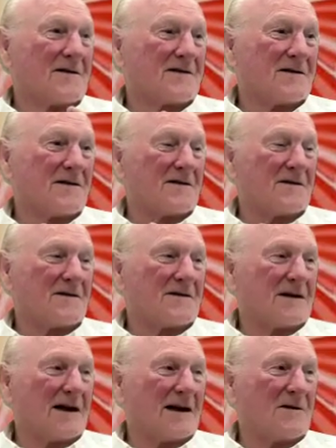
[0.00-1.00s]

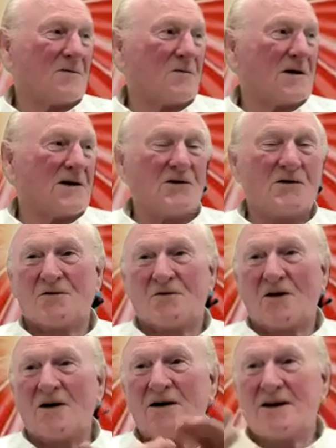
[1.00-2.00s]
And when you
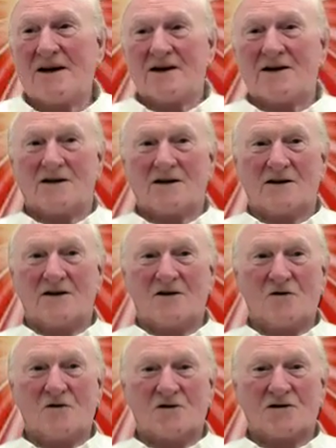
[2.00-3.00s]
find that
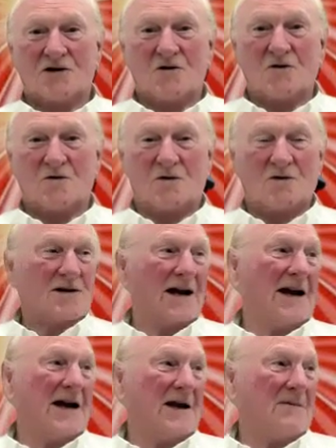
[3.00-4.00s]
your soul
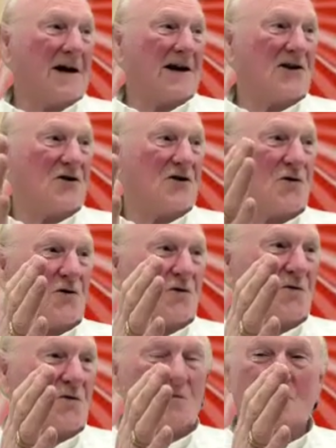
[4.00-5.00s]
name and
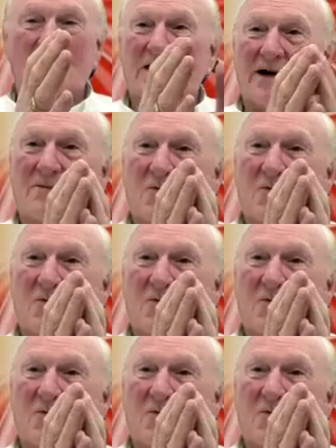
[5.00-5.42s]
you become